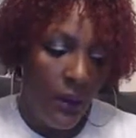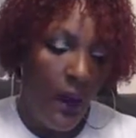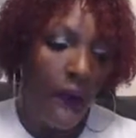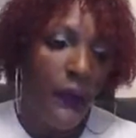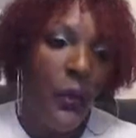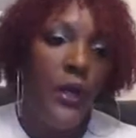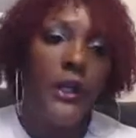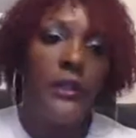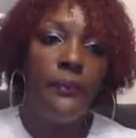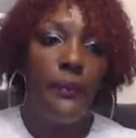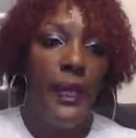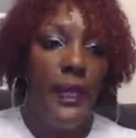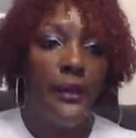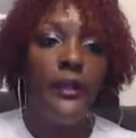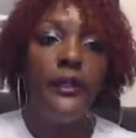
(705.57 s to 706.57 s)
Of course,
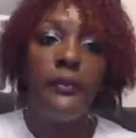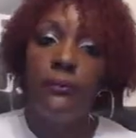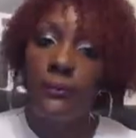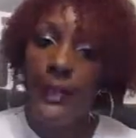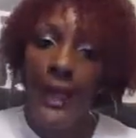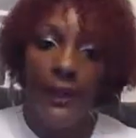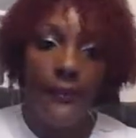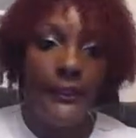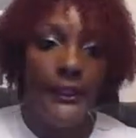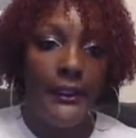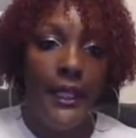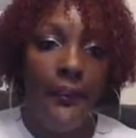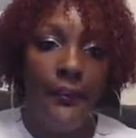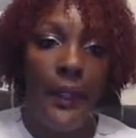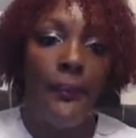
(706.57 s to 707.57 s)
parents got to
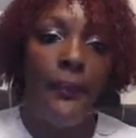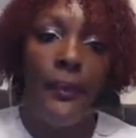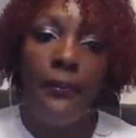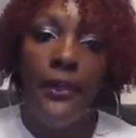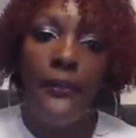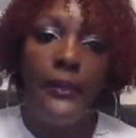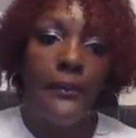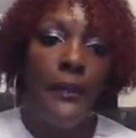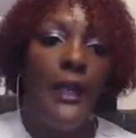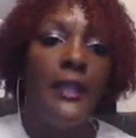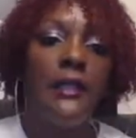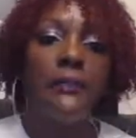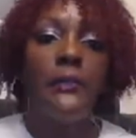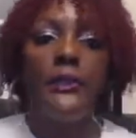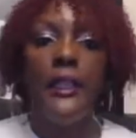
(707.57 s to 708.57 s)
step up and be
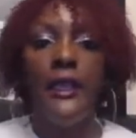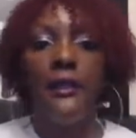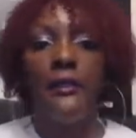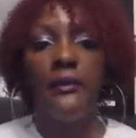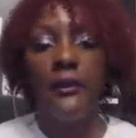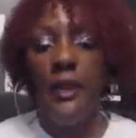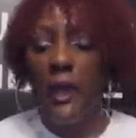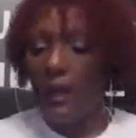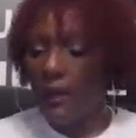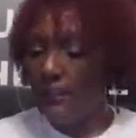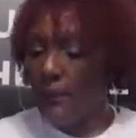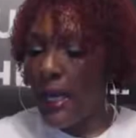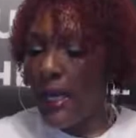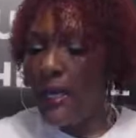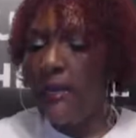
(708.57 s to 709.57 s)
responsible. Young
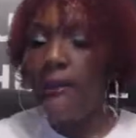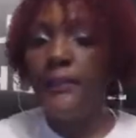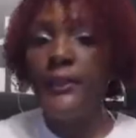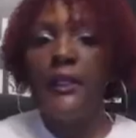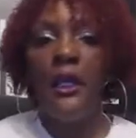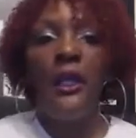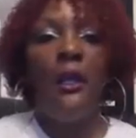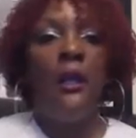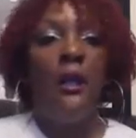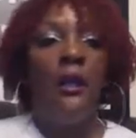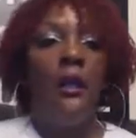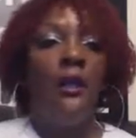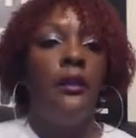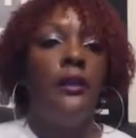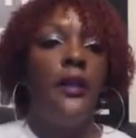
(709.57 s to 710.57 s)
moms,
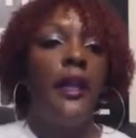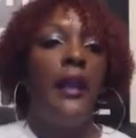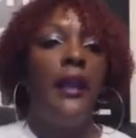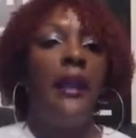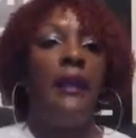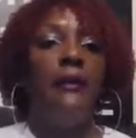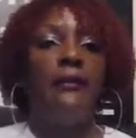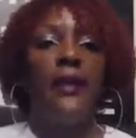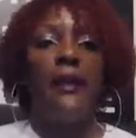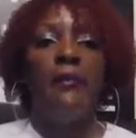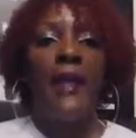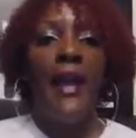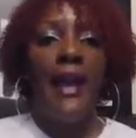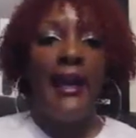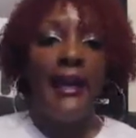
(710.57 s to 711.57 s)
you can't get
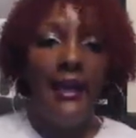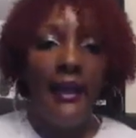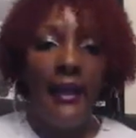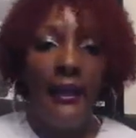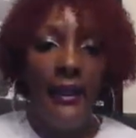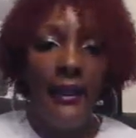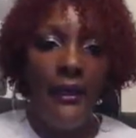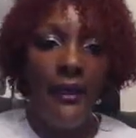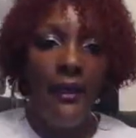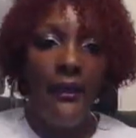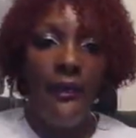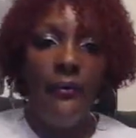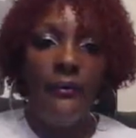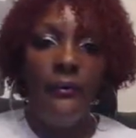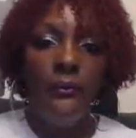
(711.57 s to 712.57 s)
mad at
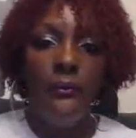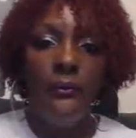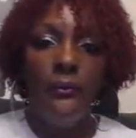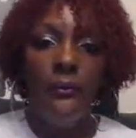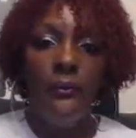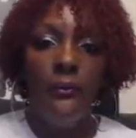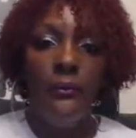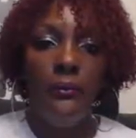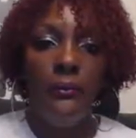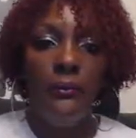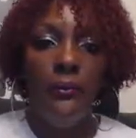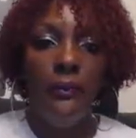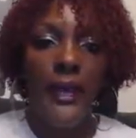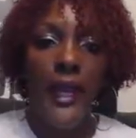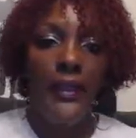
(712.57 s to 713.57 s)
him
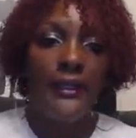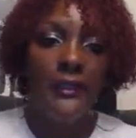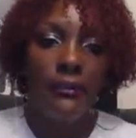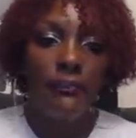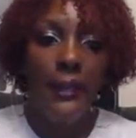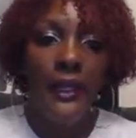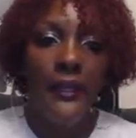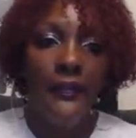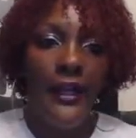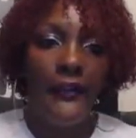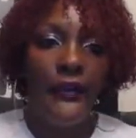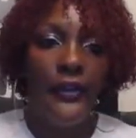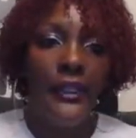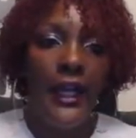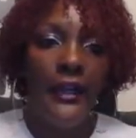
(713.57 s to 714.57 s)
next month
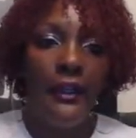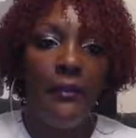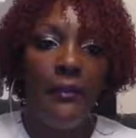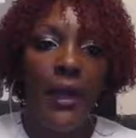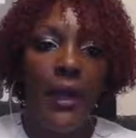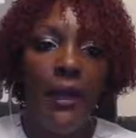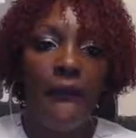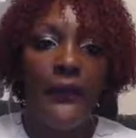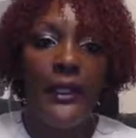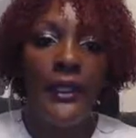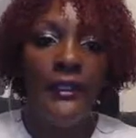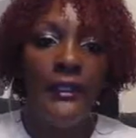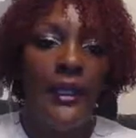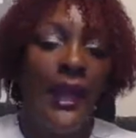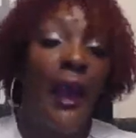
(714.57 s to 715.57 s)
after you take him off and
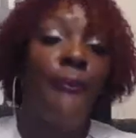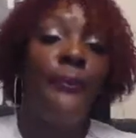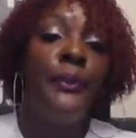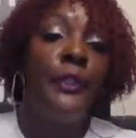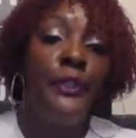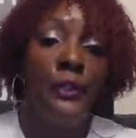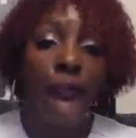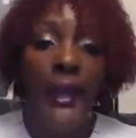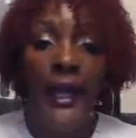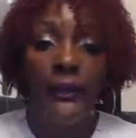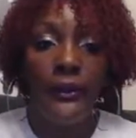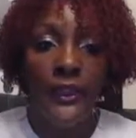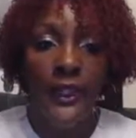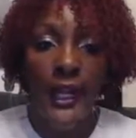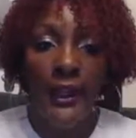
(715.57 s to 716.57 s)
then say, I'm putting you back
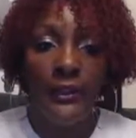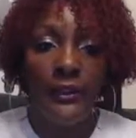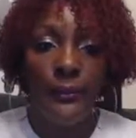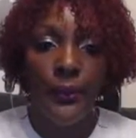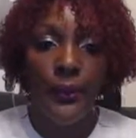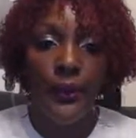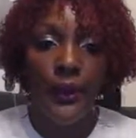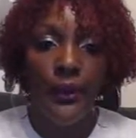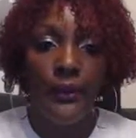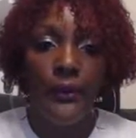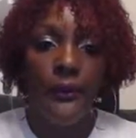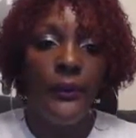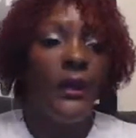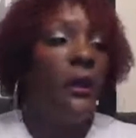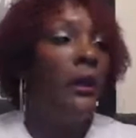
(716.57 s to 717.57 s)
on child support.
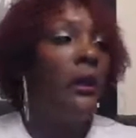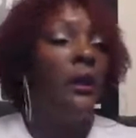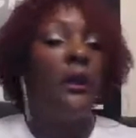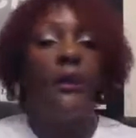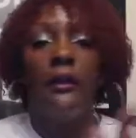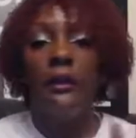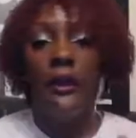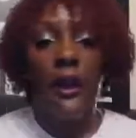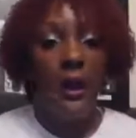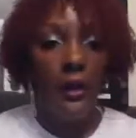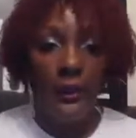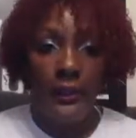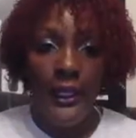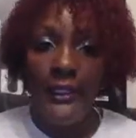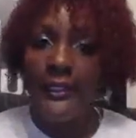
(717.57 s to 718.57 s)

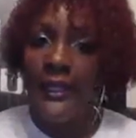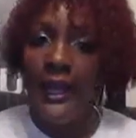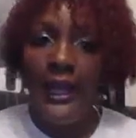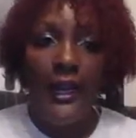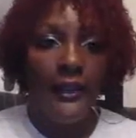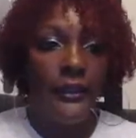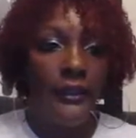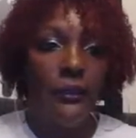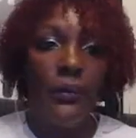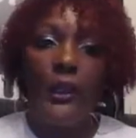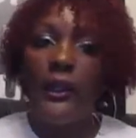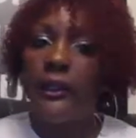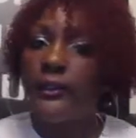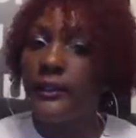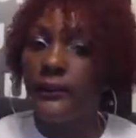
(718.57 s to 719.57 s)
No, that's not how this
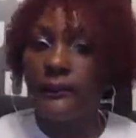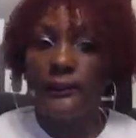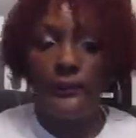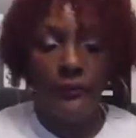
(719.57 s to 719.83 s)
works.